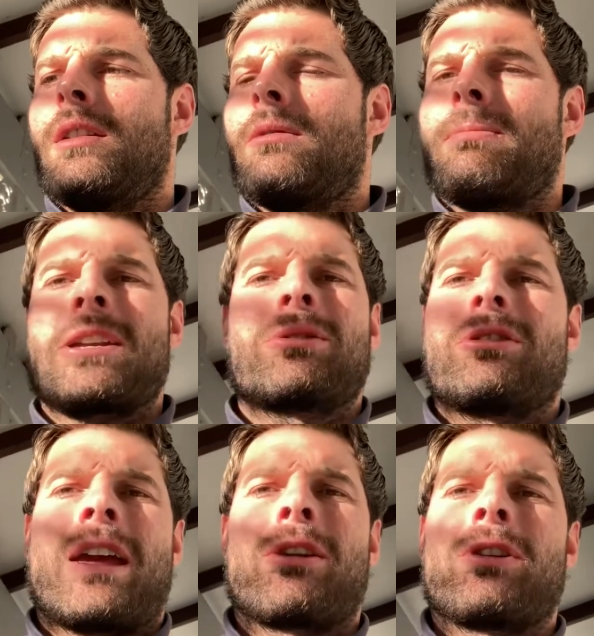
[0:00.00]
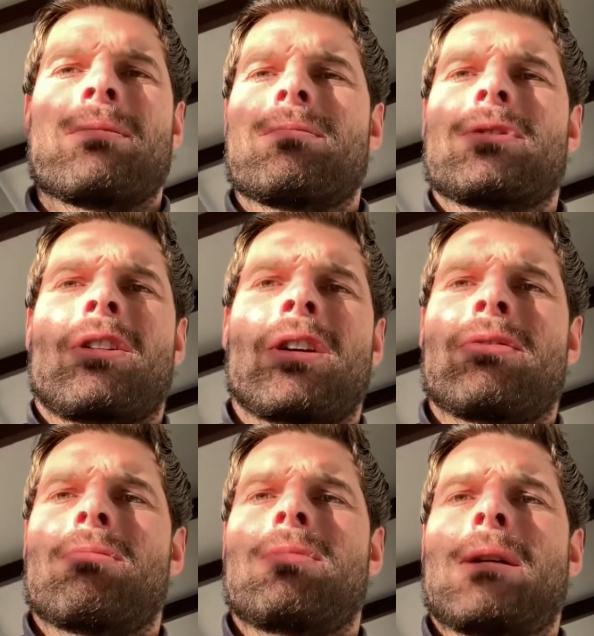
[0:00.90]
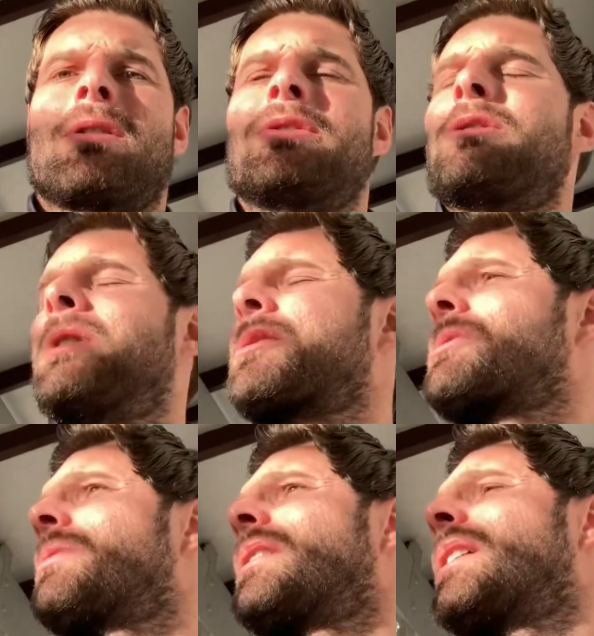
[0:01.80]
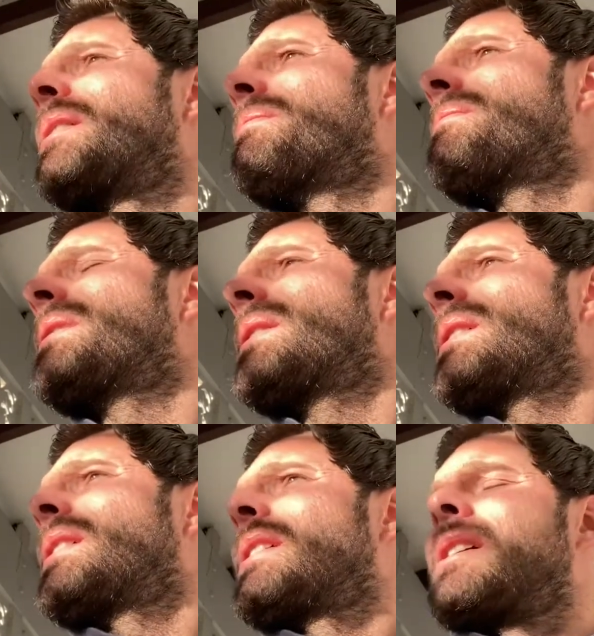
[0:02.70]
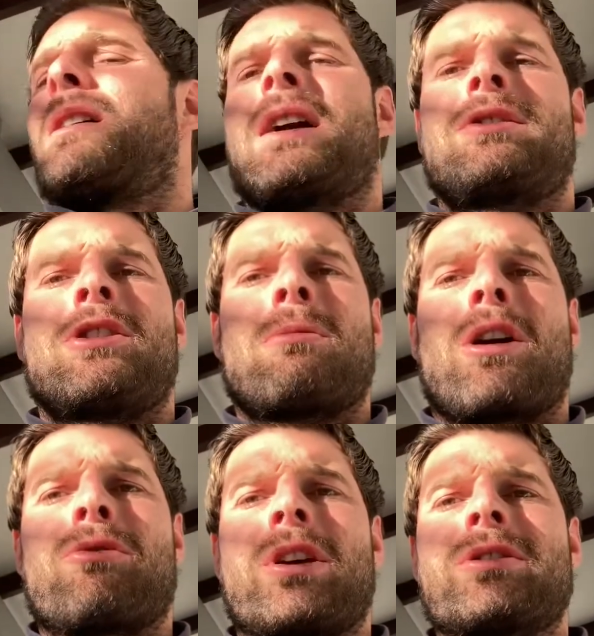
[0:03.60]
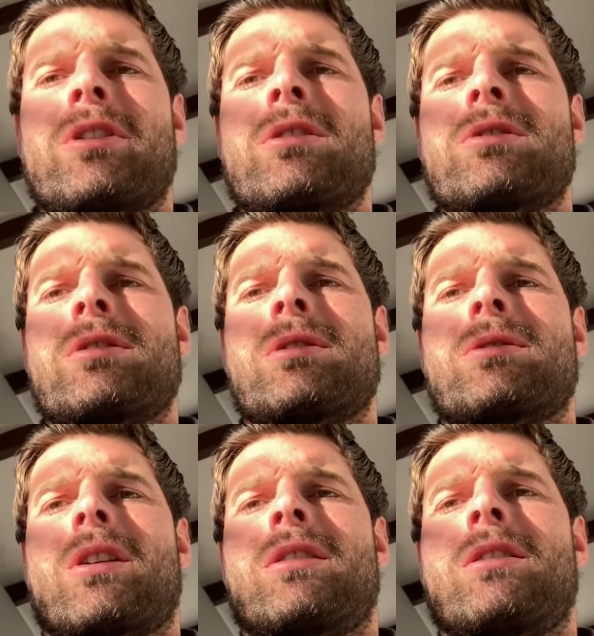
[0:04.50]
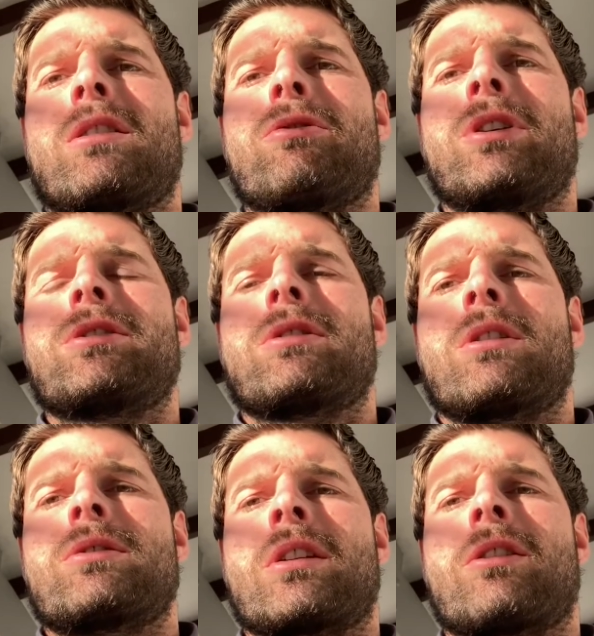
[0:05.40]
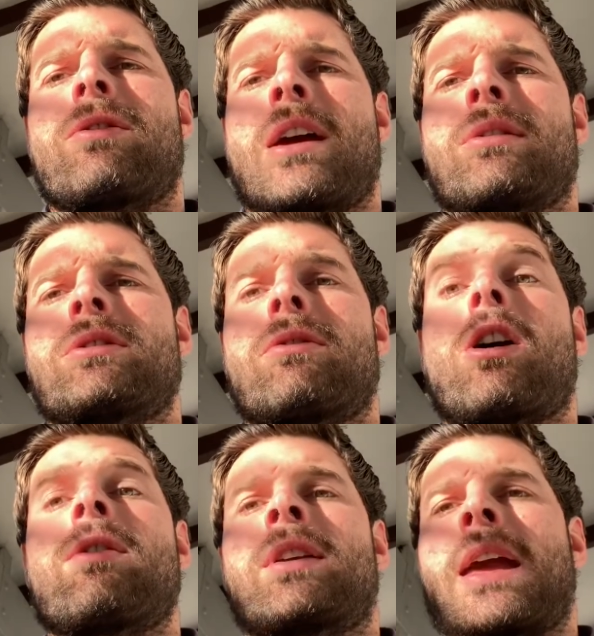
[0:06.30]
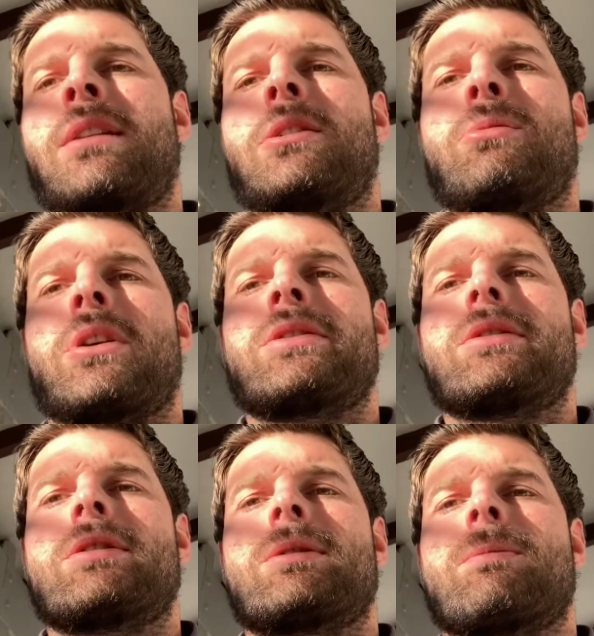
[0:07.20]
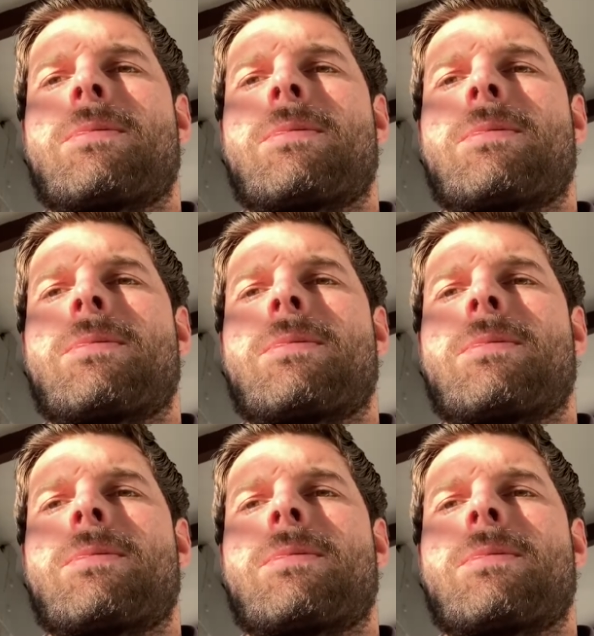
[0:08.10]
Makes me really angry. Sorry for blab on too much, but I had to do my own research. So I did a lot of research and I found surviving antidepressants.